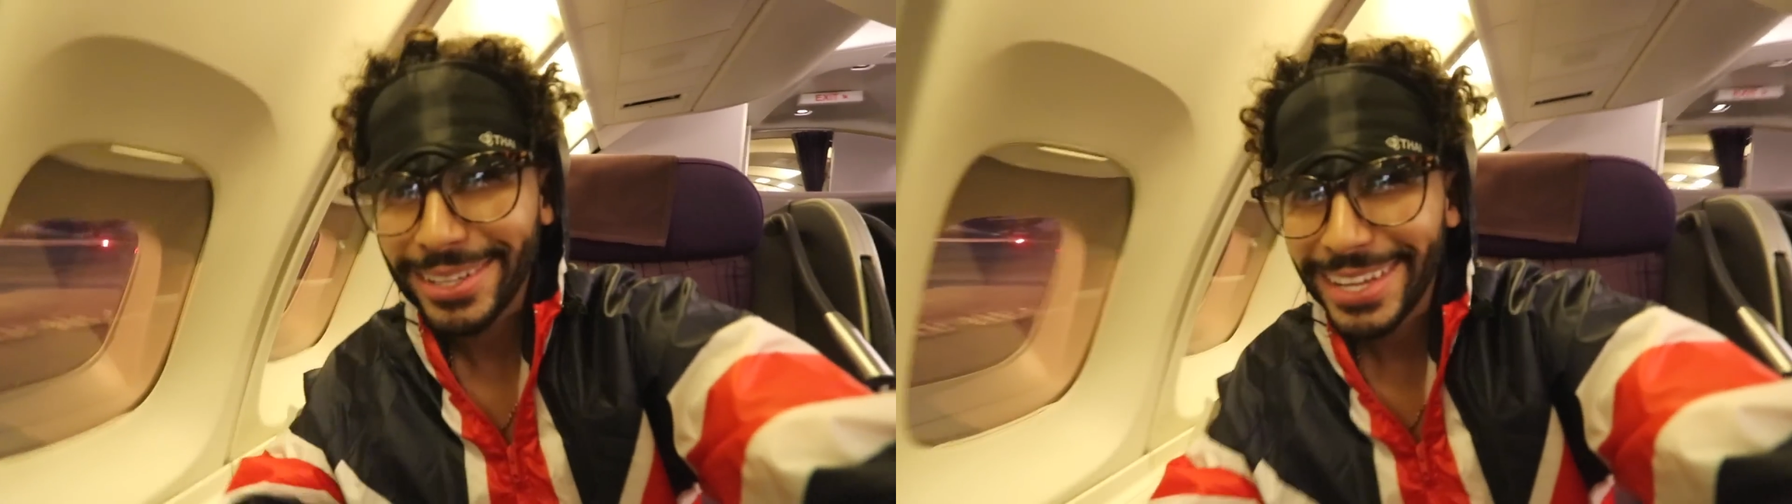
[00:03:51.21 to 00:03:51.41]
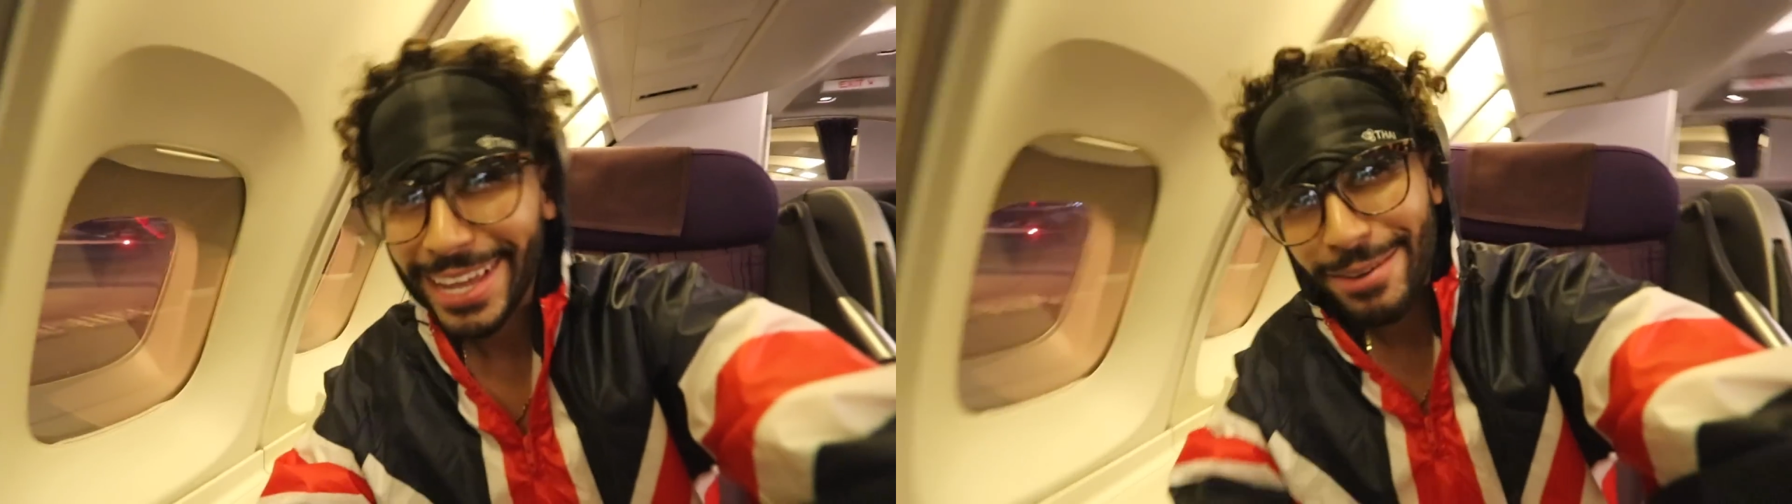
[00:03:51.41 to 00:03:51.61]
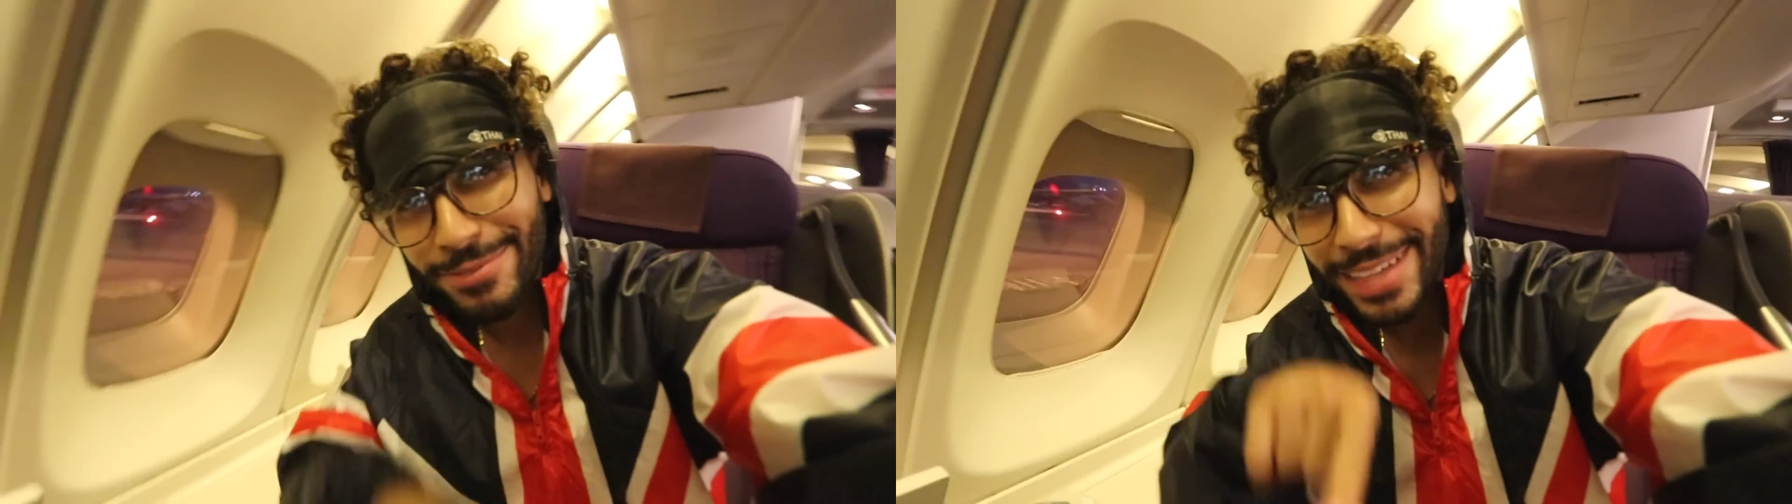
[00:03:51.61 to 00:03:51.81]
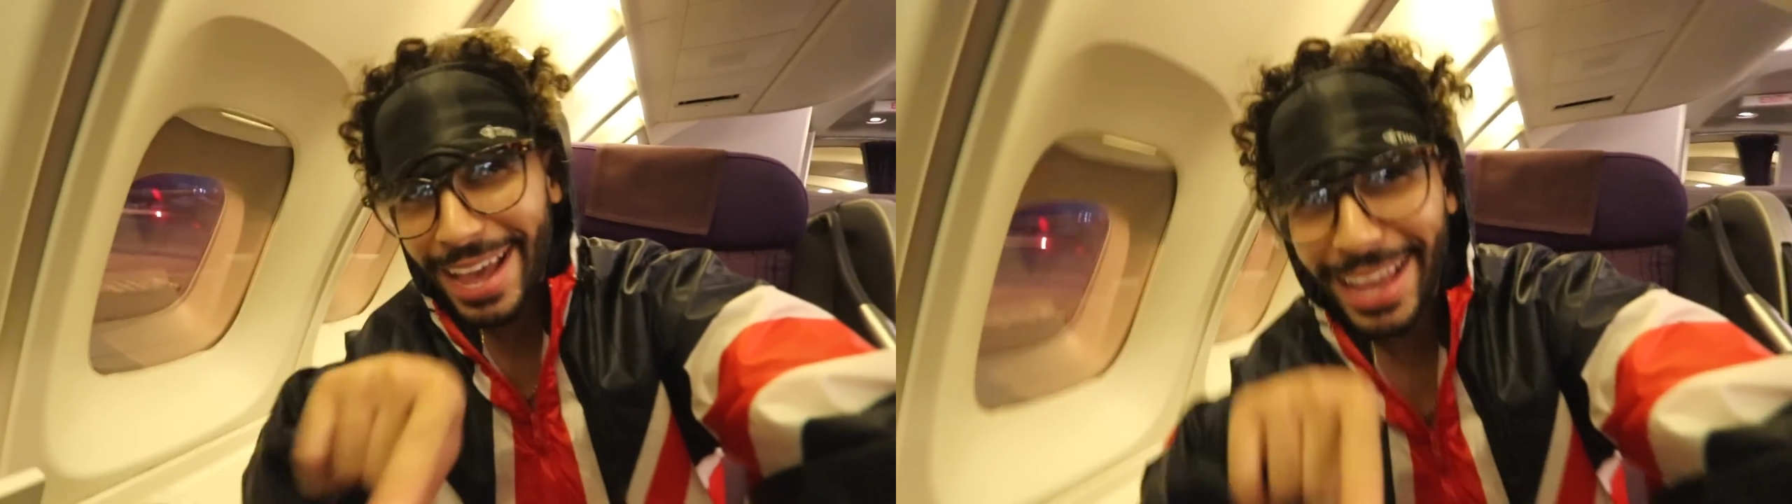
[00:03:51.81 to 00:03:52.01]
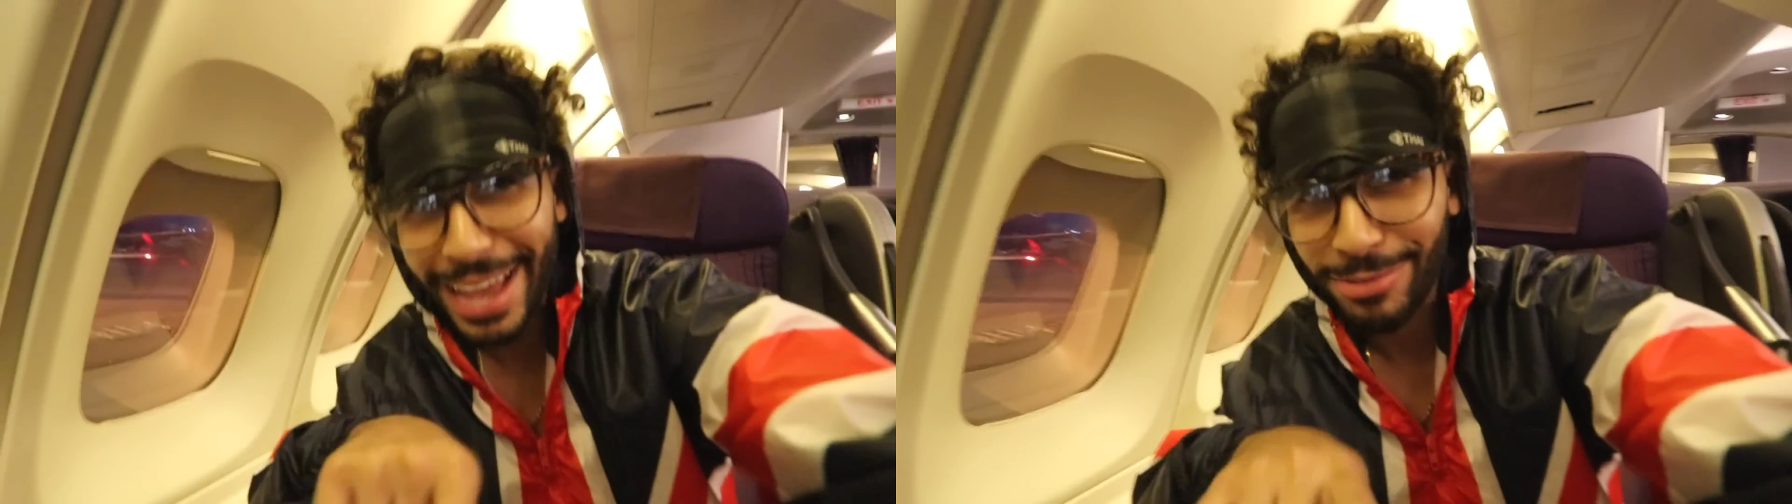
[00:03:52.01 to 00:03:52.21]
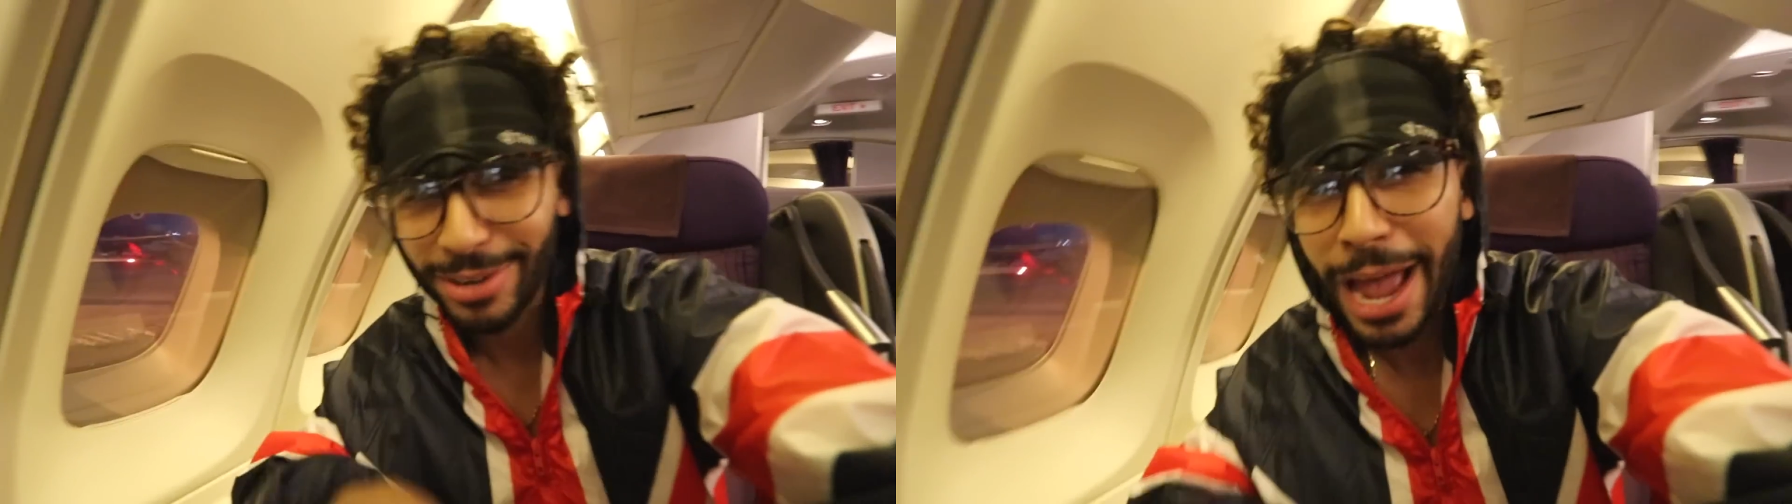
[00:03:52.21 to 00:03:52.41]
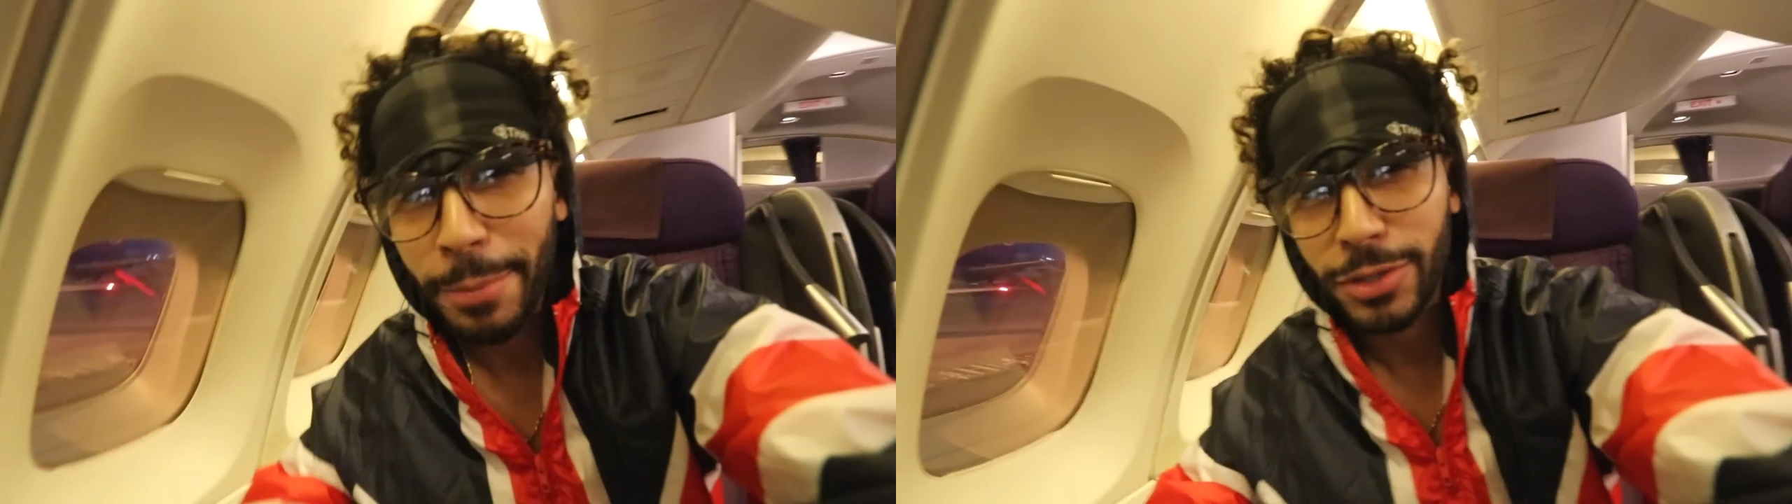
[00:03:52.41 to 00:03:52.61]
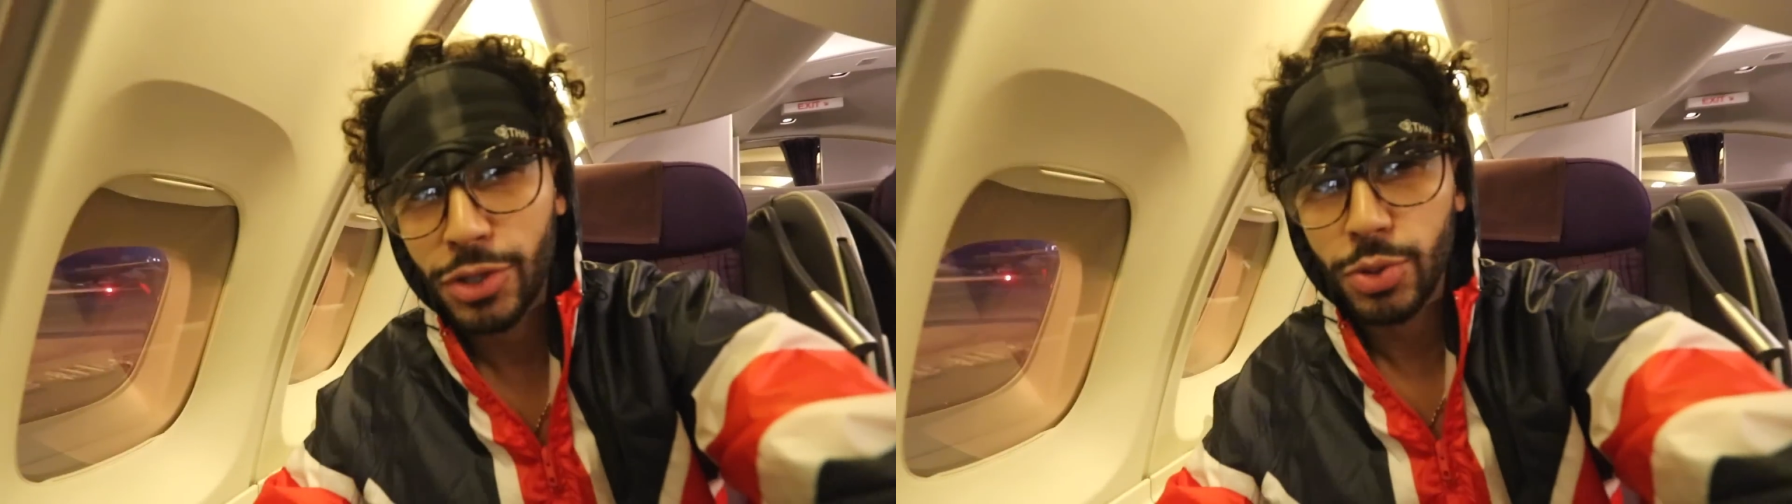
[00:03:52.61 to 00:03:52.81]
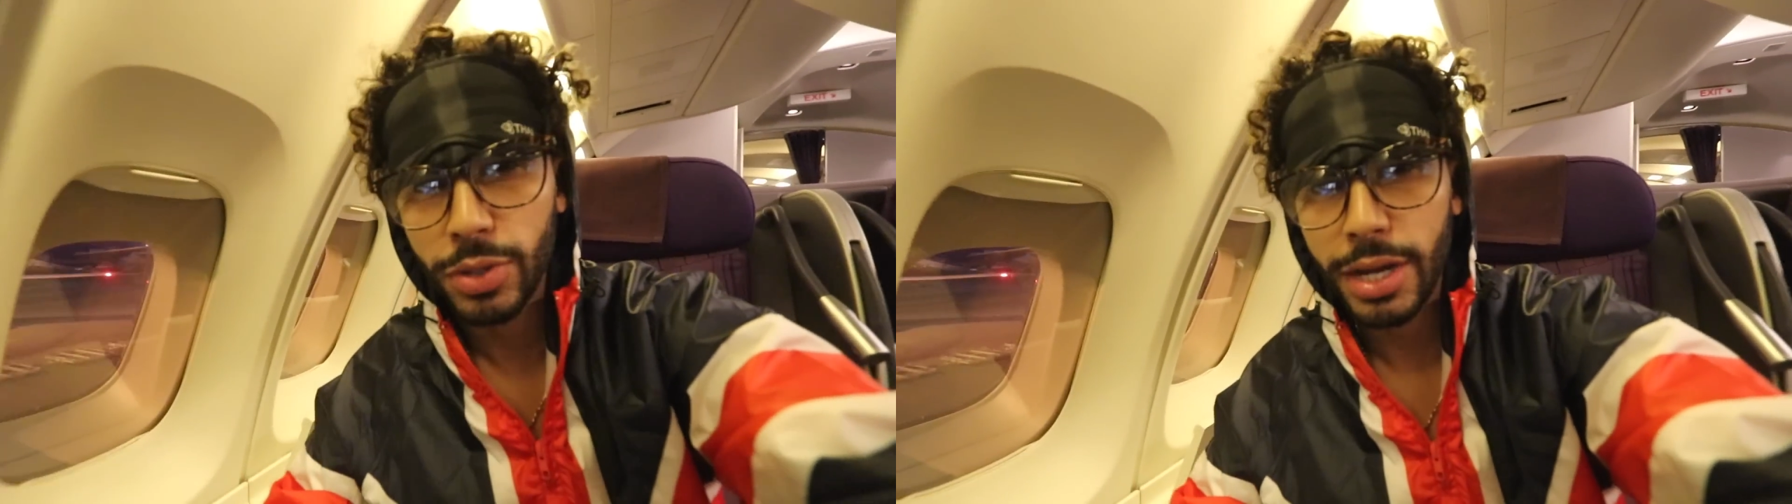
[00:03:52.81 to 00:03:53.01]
if that ever happened to you